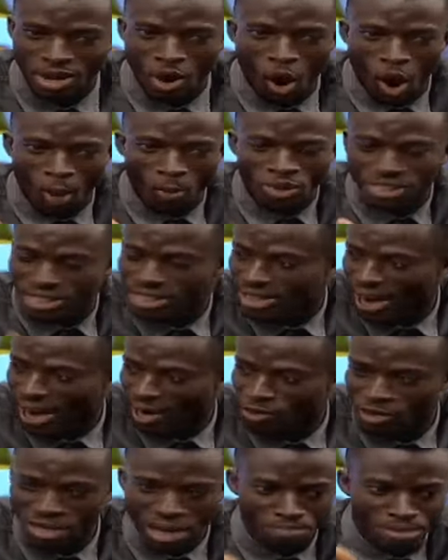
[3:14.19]
Or
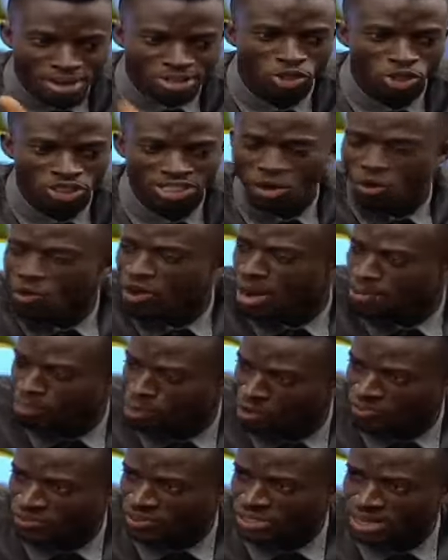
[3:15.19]
Musicano, they make sure they will get
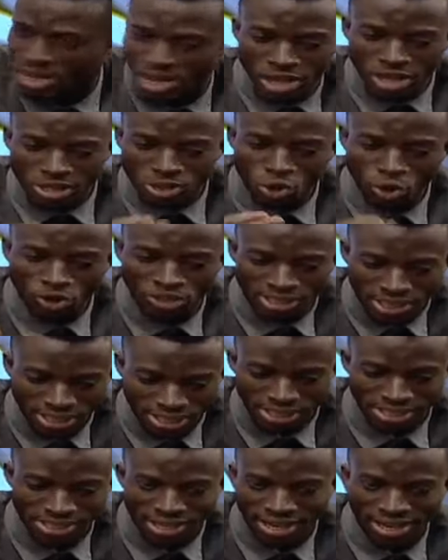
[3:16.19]
profit. Yeah. So,
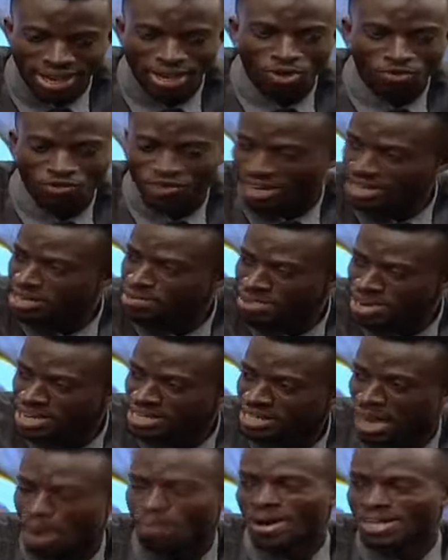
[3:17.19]
this is the kind of
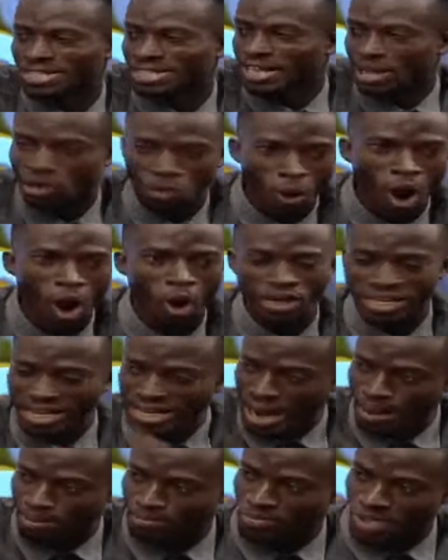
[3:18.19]
credibility I brand here.
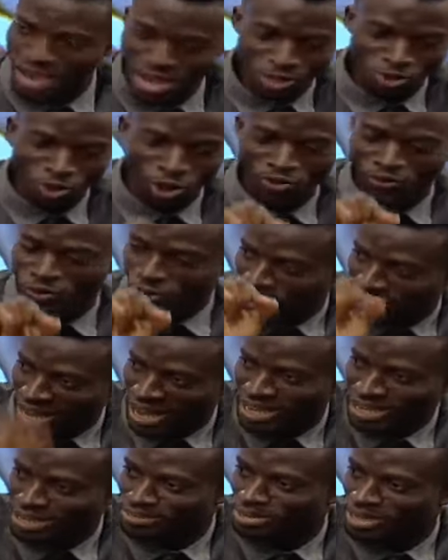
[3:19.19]
No, so, if you
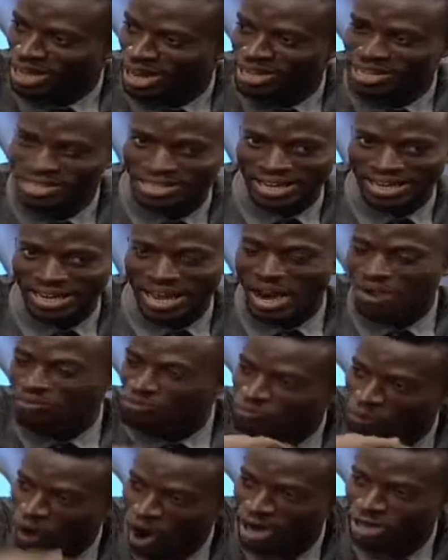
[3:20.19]
tell him, say, he's an
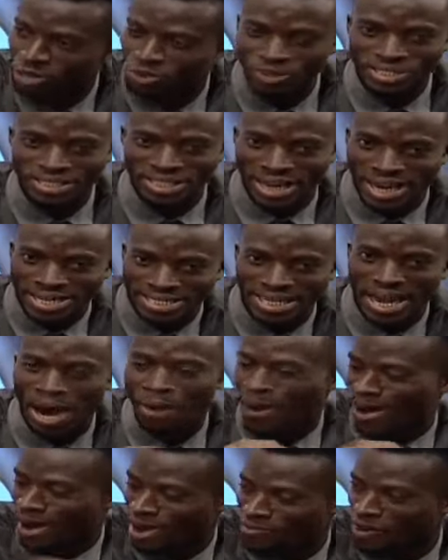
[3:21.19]
envoy to
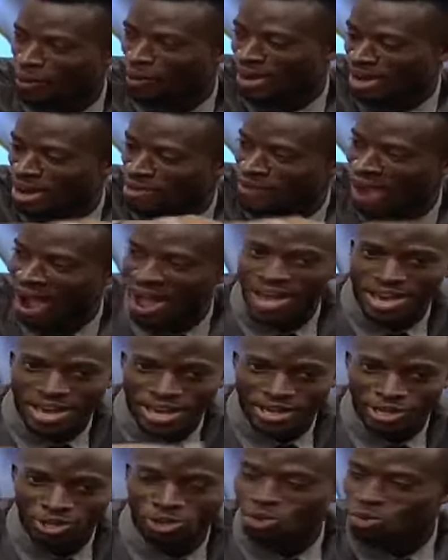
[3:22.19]
international, whatever, whatever,
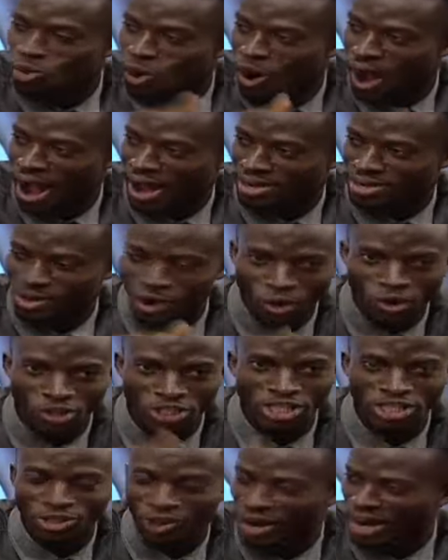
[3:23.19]
he should go and
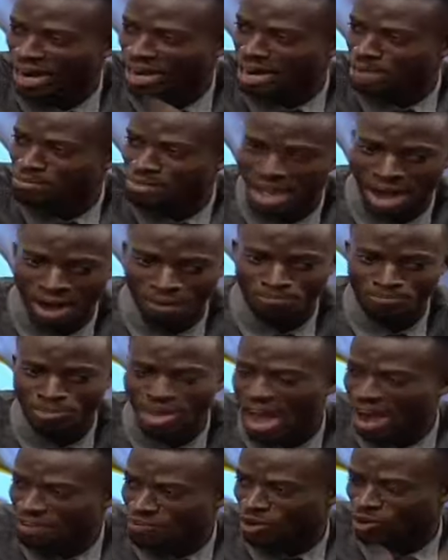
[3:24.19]
negotiate on Ghana
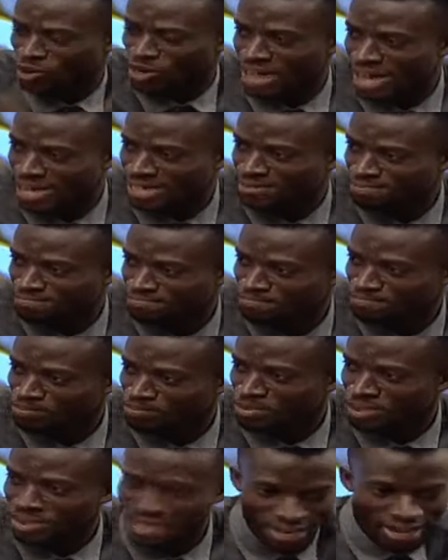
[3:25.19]
behalf on Ben.
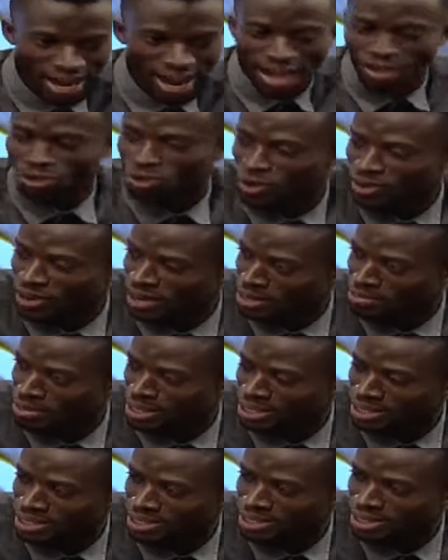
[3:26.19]
The guy has no
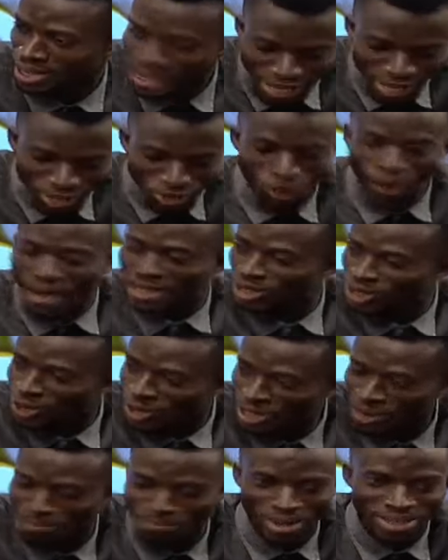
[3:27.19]
credibility. So, actually,
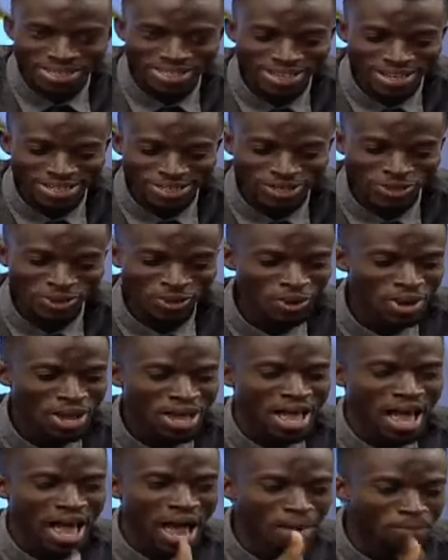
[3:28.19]
as a president, you know,
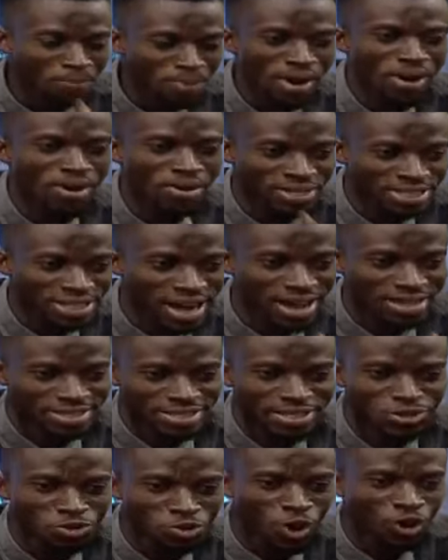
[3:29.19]
I
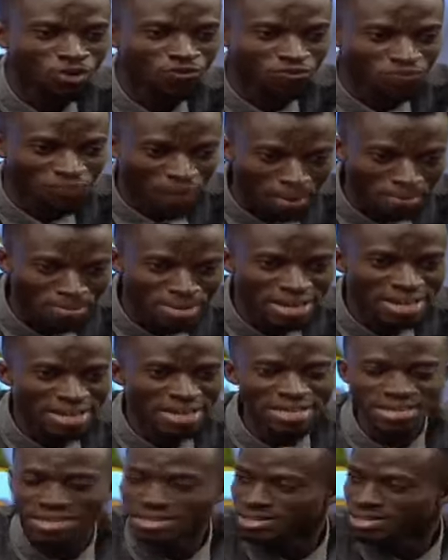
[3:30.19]
prioritize those
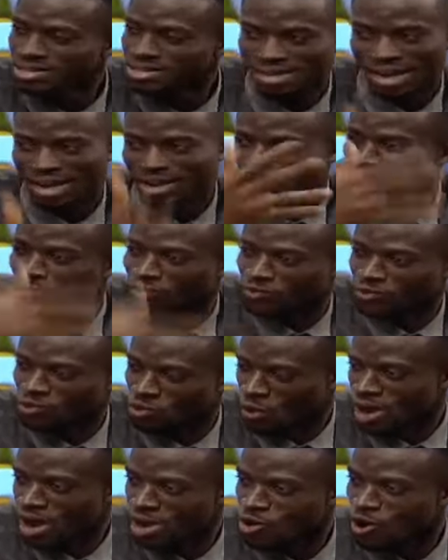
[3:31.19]
family kind of
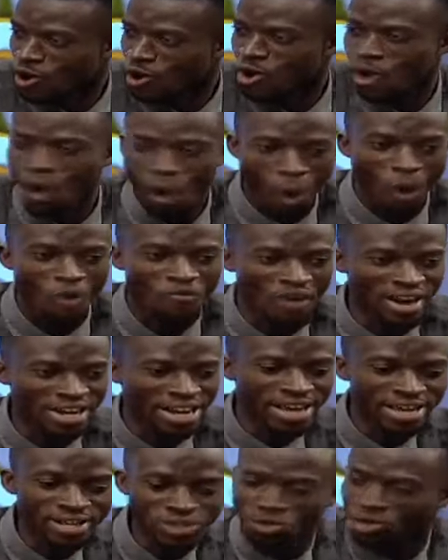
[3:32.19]
way, you know, over
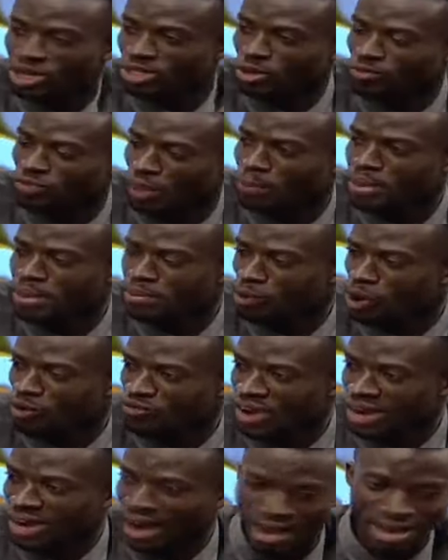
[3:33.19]
the interests of the people
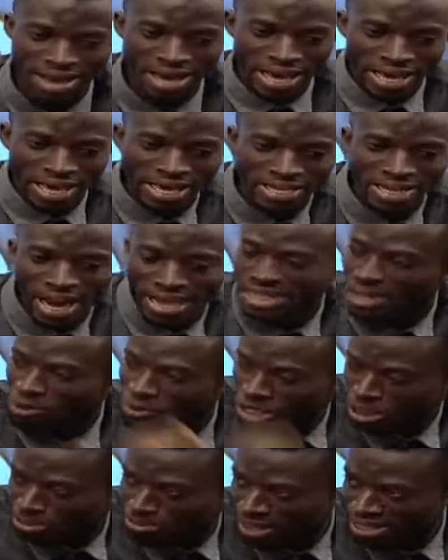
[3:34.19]
of Ghana. He doesn't
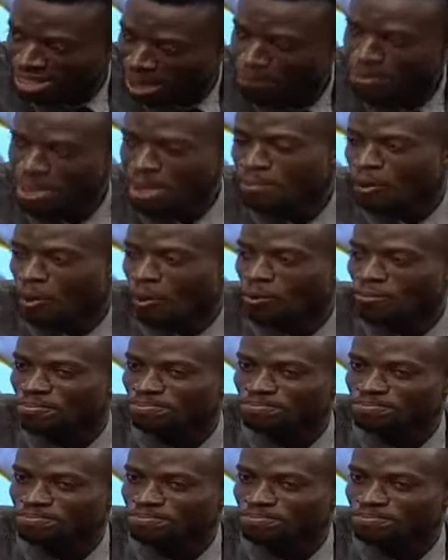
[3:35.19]
respect the people.